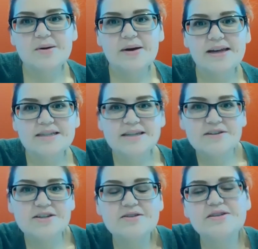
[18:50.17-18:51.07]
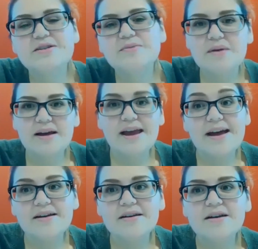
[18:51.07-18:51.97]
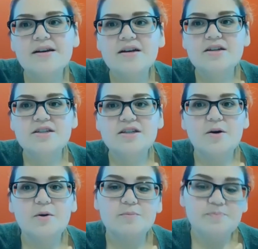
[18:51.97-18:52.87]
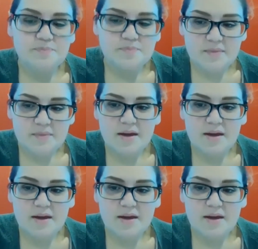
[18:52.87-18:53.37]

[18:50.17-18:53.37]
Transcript: so I guess I have to do this again. So